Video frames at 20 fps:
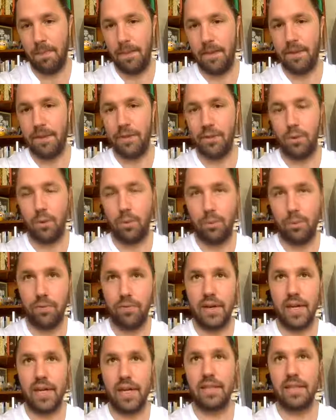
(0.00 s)
So it
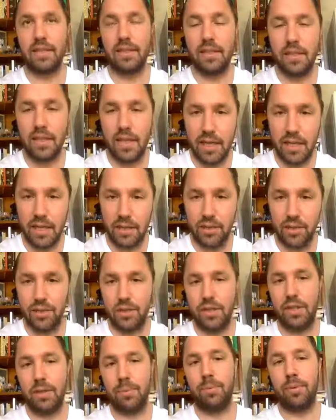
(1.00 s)
provides
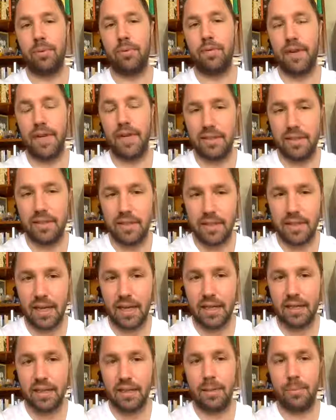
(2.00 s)
touch, it provides
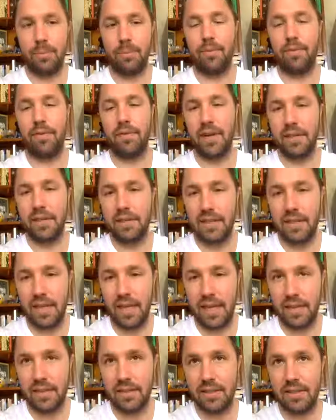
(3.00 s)
sight, it provides
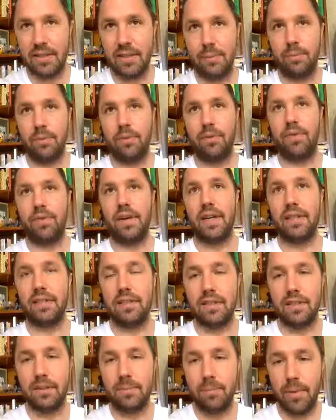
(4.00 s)
taste, it
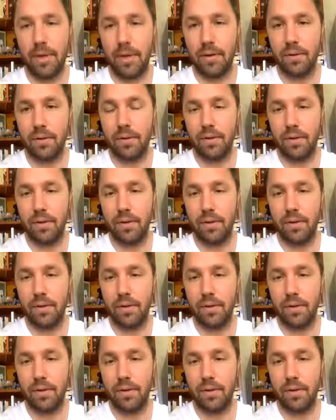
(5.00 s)
provides smell.